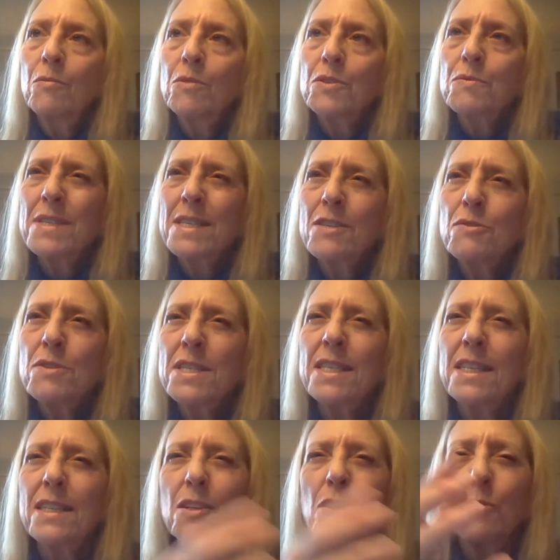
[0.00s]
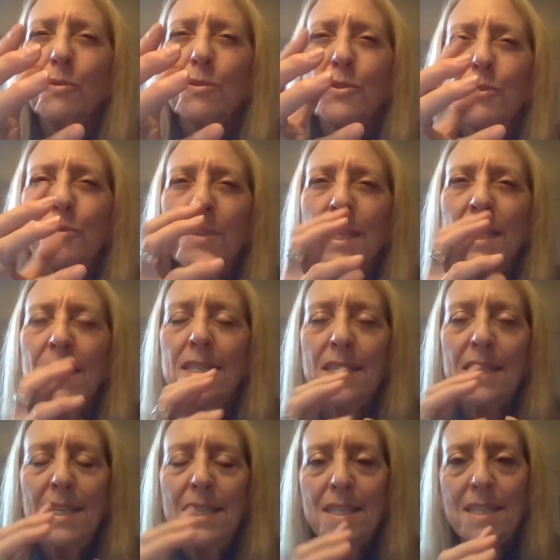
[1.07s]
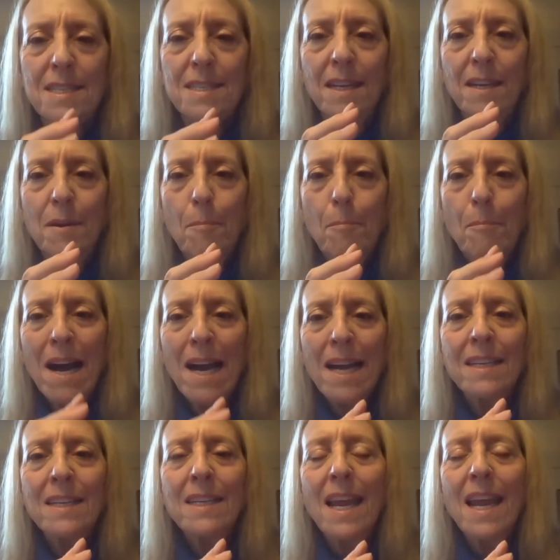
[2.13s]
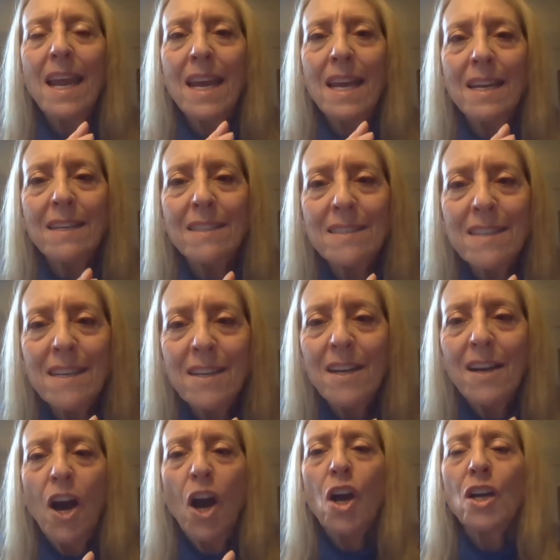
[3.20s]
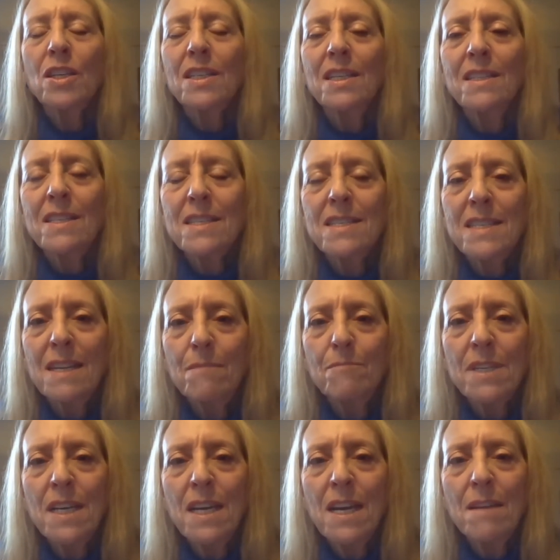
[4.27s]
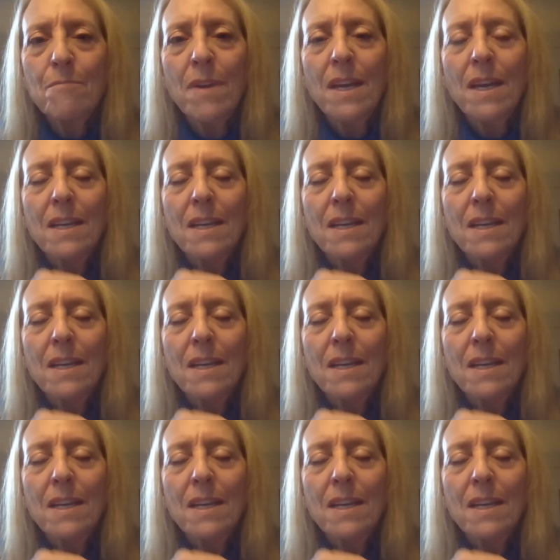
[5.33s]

which was interesting, to hold two things in his mind and heart at the same time,